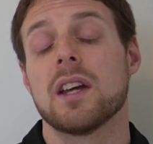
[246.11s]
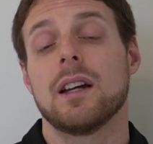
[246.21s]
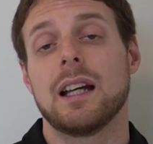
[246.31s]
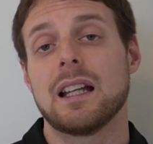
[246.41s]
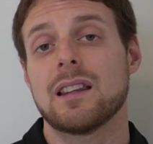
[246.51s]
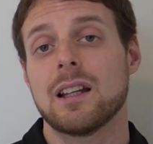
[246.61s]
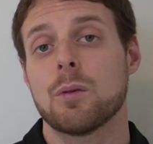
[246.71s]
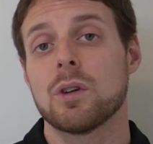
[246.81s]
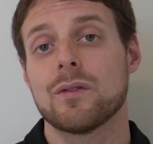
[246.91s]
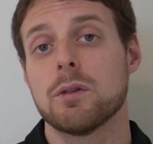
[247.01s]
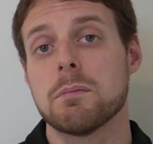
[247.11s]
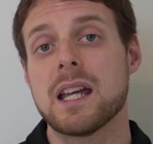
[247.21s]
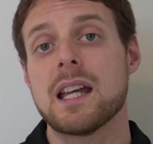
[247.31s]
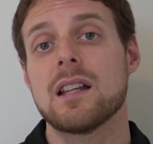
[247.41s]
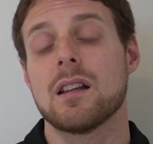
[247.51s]
And I think one of the
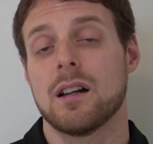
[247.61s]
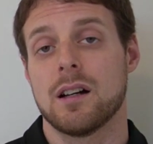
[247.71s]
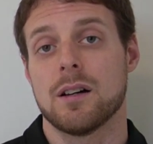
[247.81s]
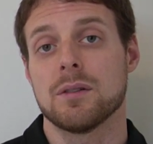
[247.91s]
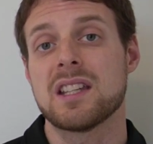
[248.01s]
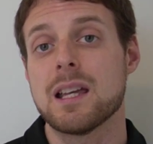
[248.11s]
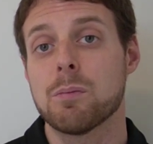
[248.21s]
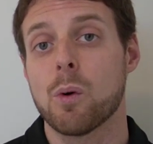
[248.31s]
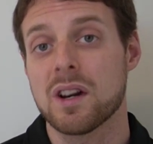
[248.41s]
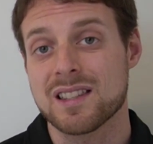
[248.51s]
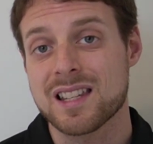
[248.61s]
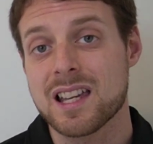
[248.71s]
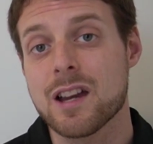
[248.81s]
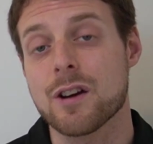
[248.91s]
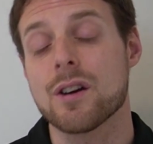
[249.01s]
main key points
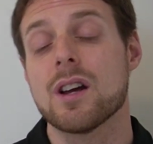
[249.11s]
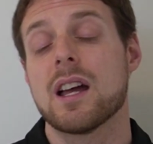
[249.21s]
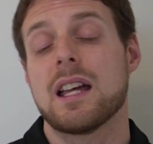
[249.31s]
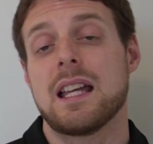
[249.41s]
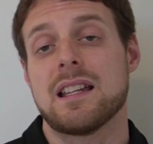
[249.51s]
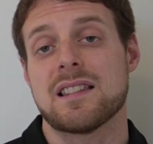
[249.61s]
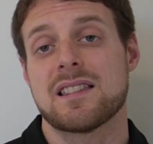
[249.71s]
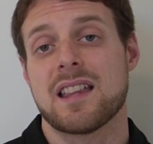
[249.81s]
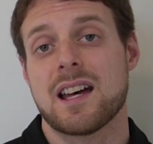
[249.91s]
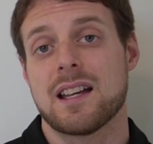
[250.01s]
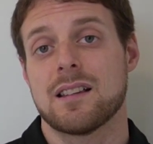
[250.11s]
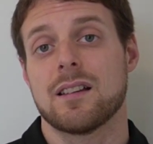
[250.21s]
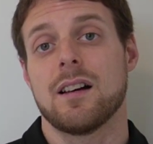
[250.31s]
here is that